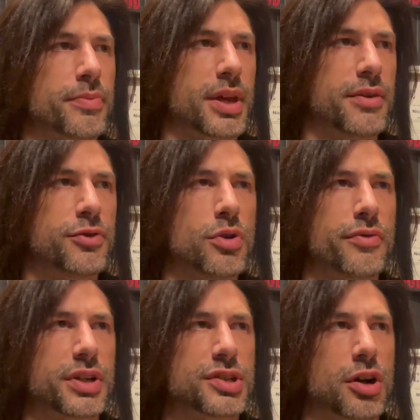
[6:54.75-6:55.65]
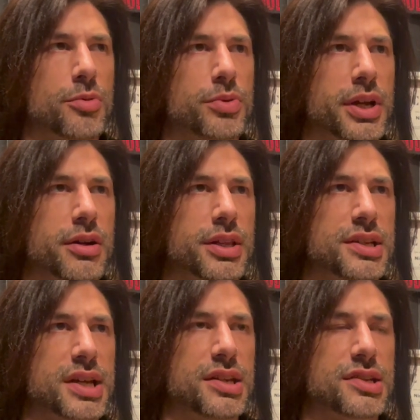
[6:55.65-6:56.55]
if you have a guitar player that
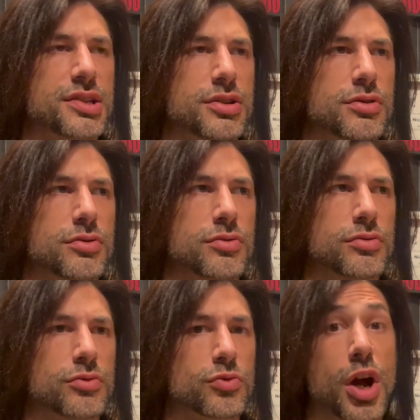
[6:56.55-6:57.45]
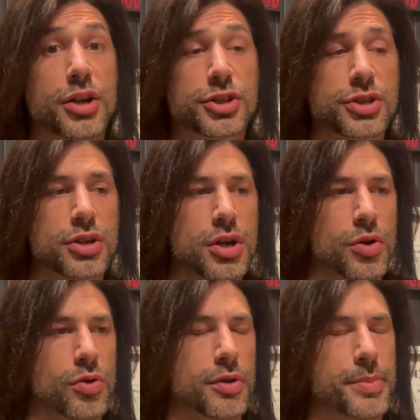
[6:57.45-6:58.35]
tends to rush,
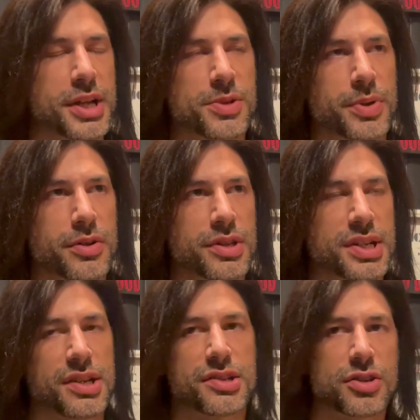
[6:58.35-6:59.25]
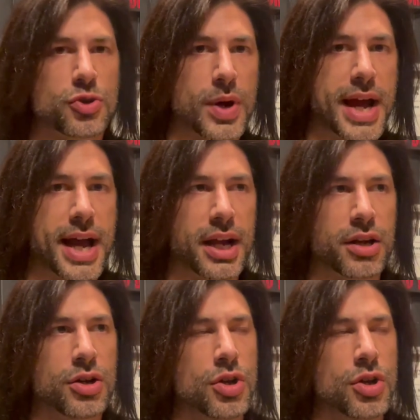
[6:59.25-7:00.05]
or a bass player that tends to drag,